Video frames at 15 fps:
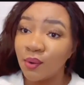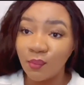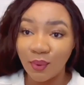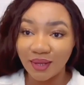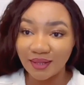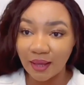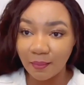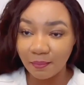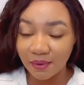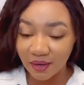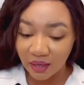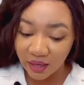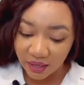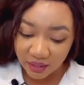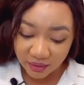when
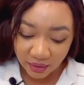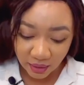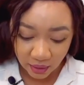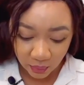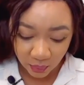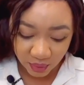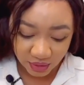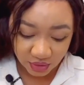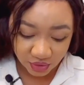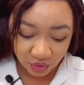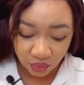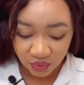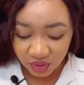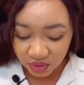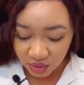applying and waste
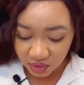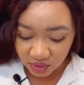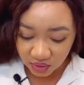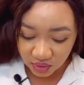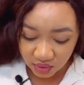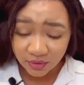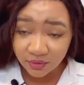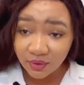your resources.